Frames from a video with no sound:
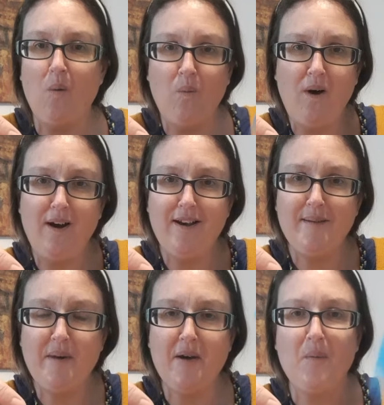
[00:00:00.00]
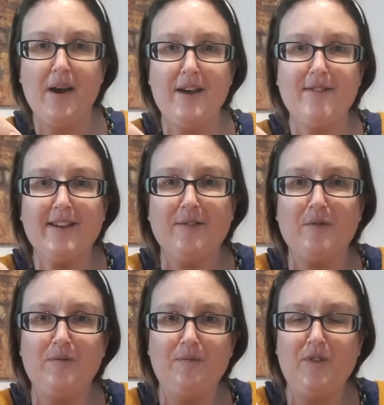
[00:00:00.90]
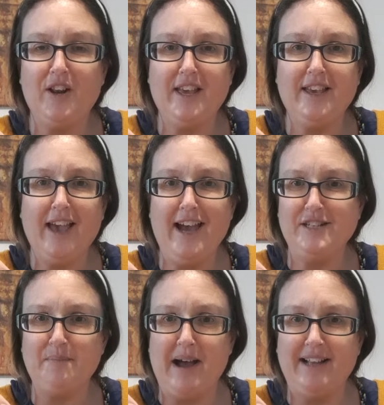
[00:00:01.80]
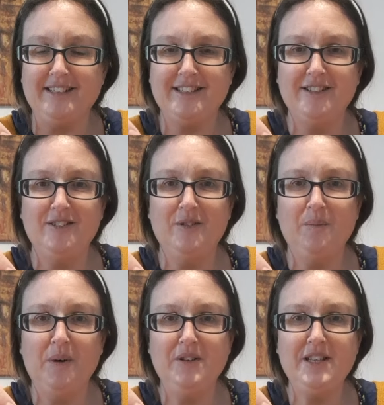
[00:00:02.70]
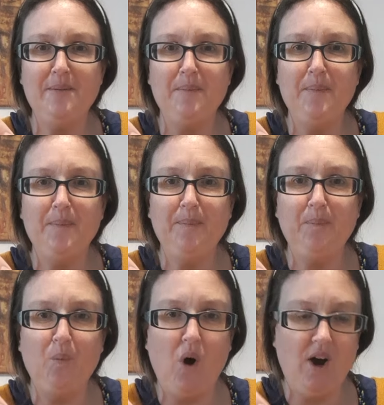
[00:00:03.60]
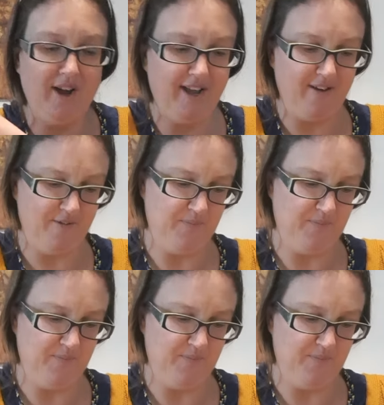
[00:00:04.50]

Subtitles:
Why am I wearing funny headband? Well done. Why.